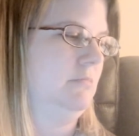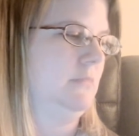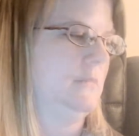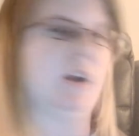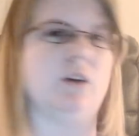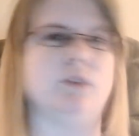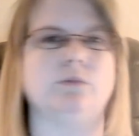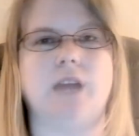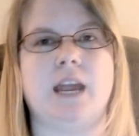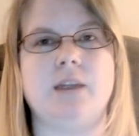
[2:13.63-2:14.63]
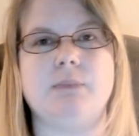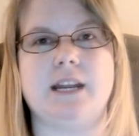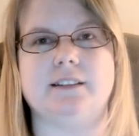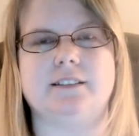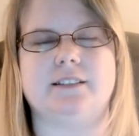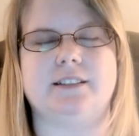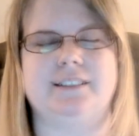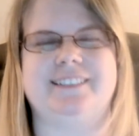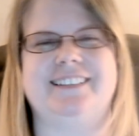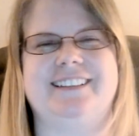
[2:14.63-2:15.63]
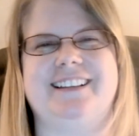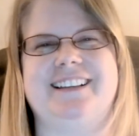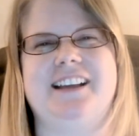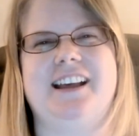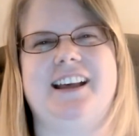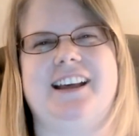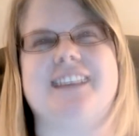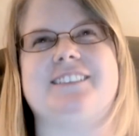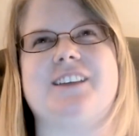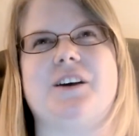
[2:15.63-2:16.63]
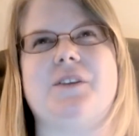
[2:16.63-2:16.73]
So 8 minutes. So